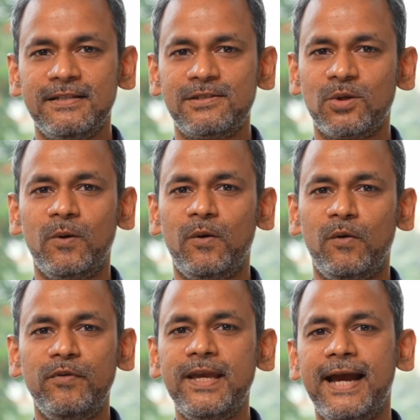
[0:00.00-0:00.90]

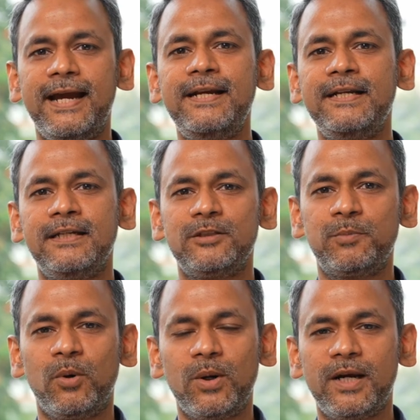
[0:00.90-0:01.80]
So we had
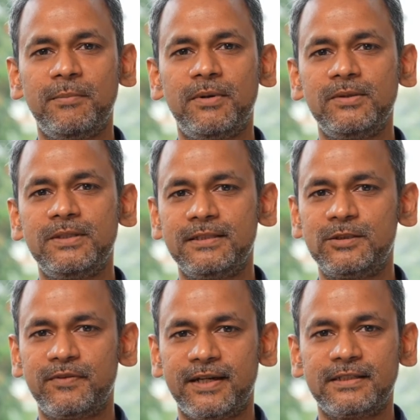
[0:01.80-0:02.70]
spoken about the
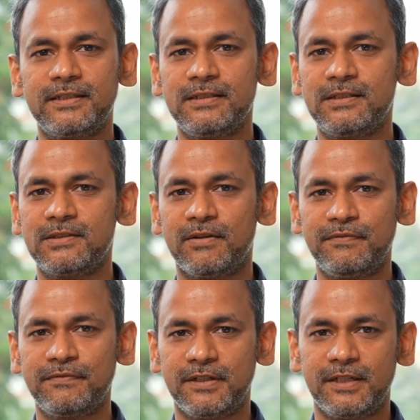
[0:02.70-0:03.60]
risk factors
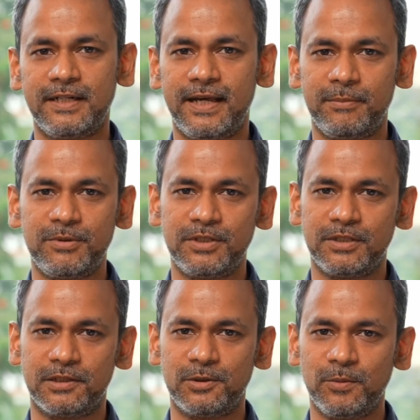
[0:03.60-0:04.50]
of diabetic
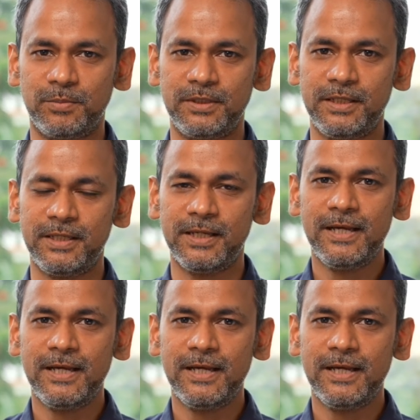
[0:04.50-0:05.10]
retinopathy.